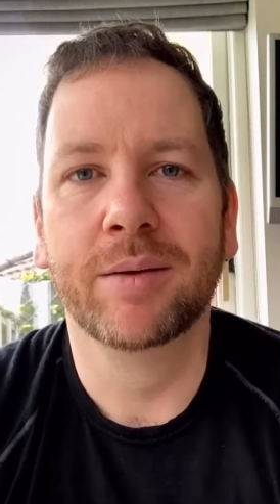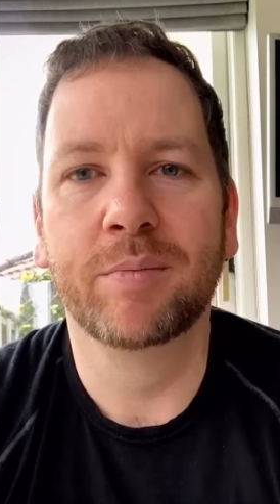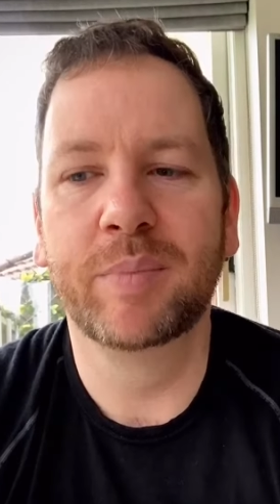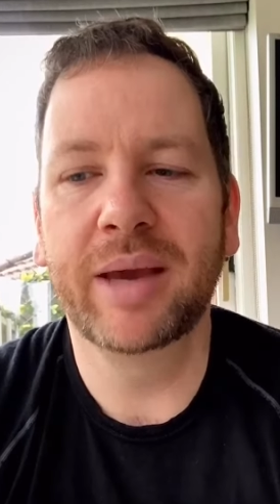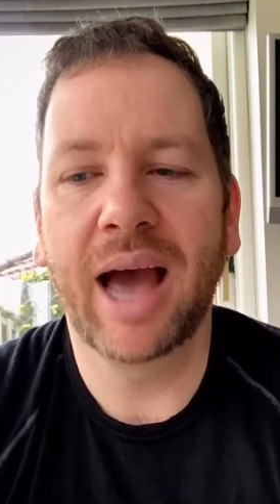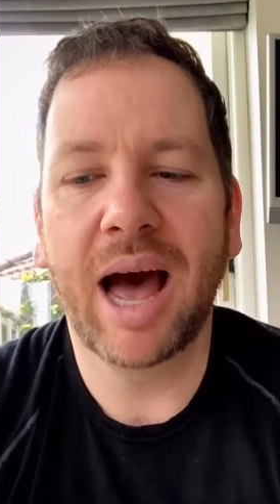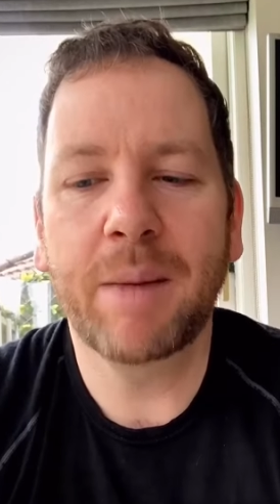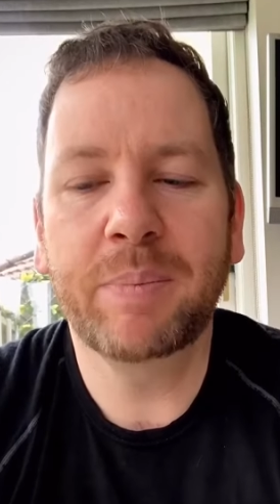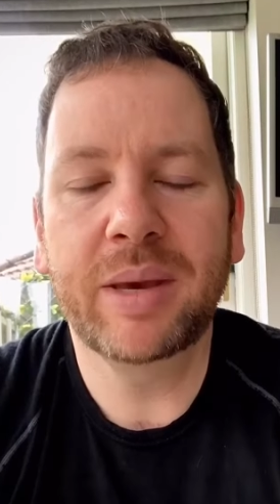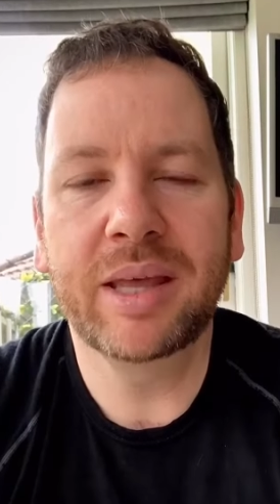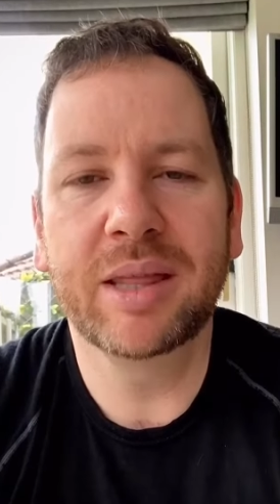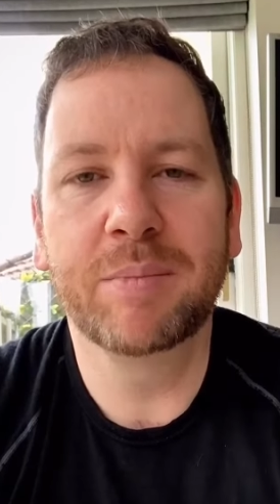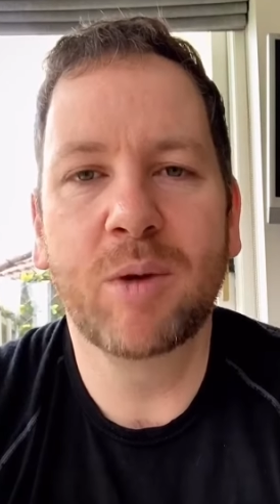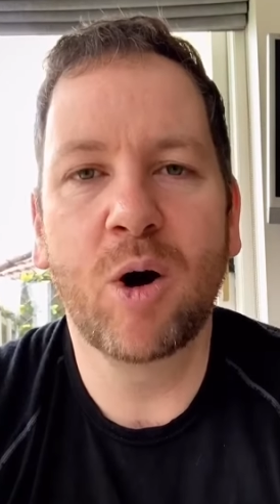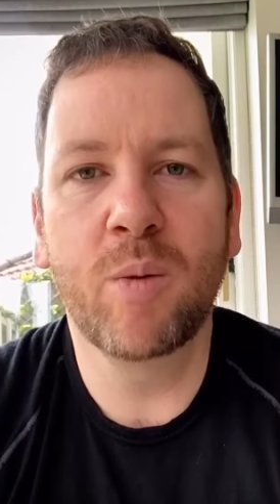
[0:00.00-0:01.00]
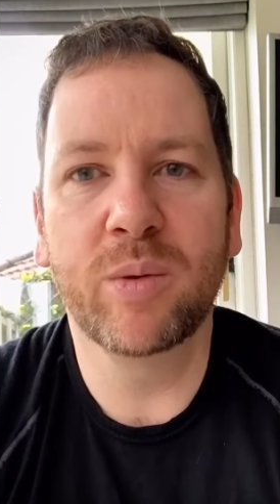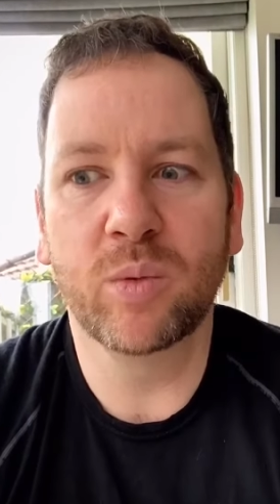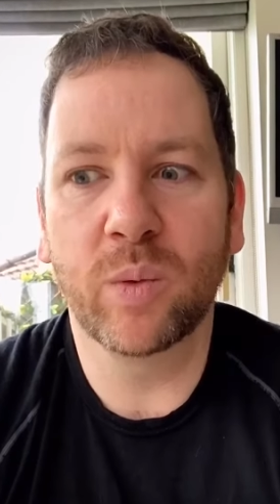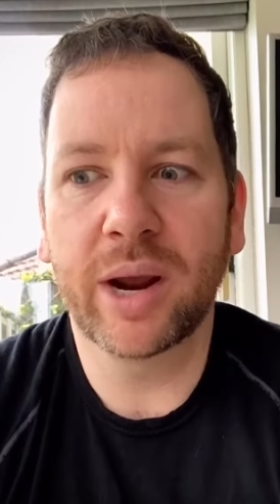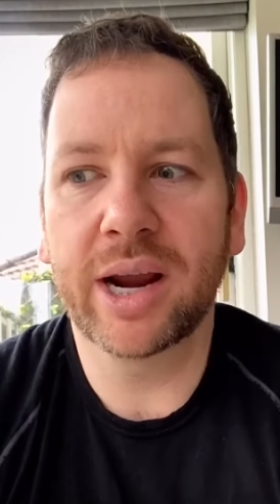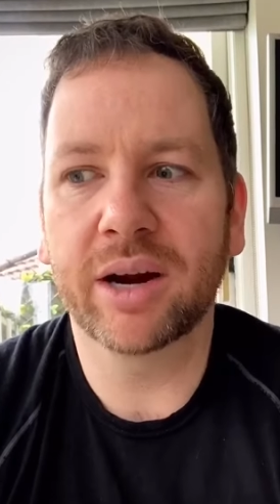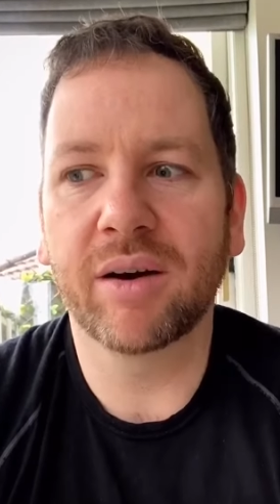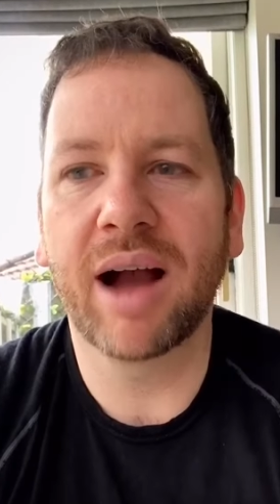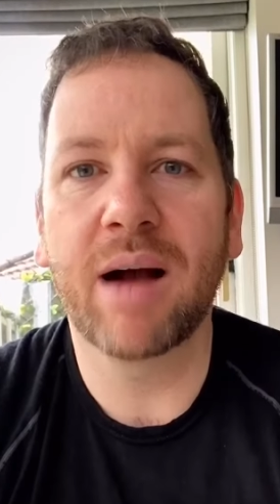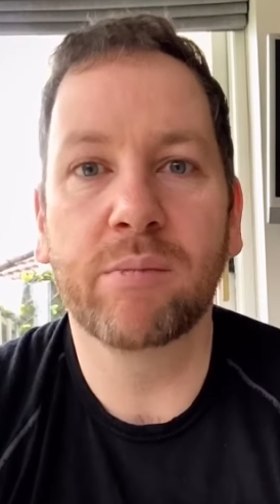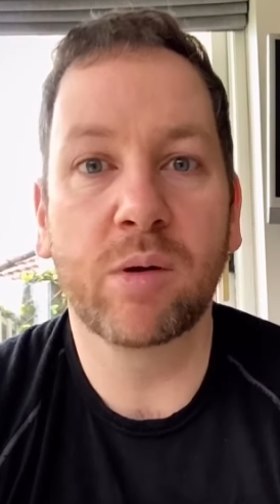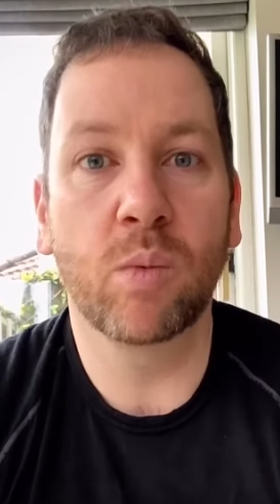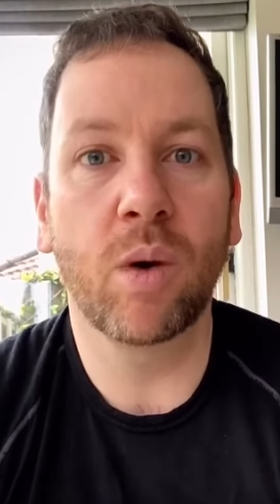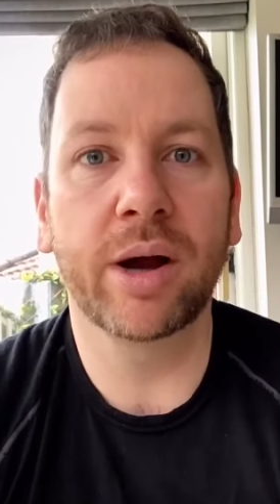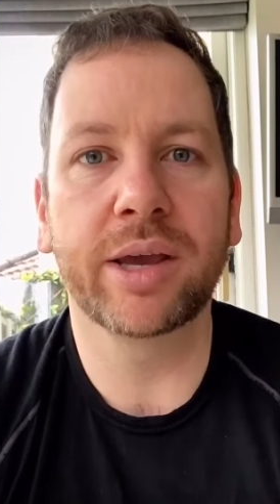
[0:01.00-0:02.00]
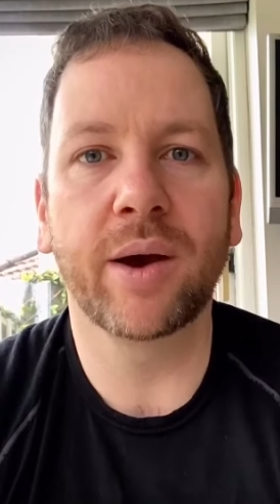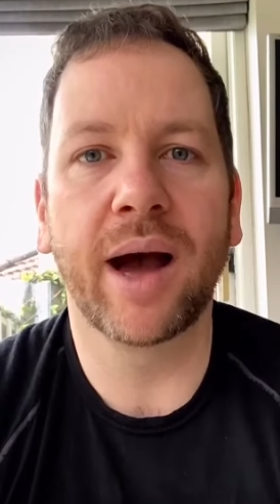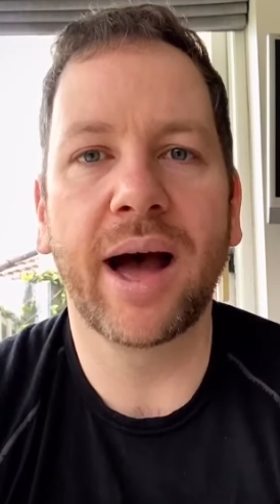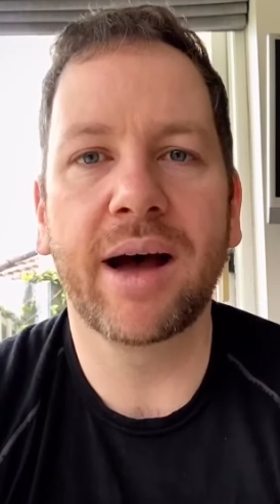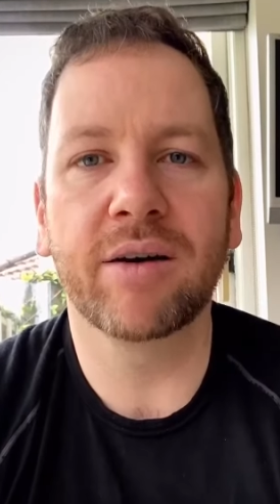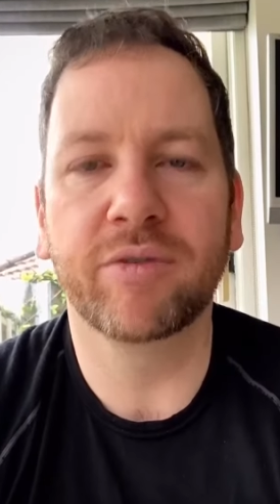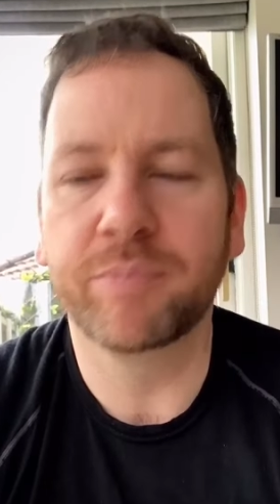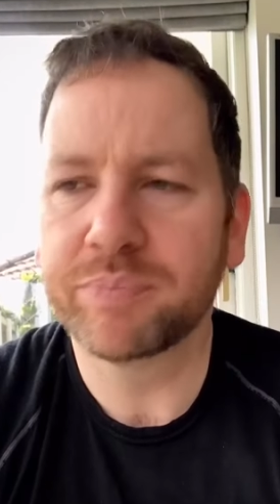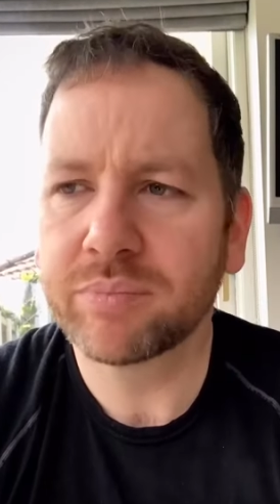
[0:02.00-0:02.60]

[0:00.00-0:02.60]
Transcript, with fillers: Be happy in the moment where you're at with what you have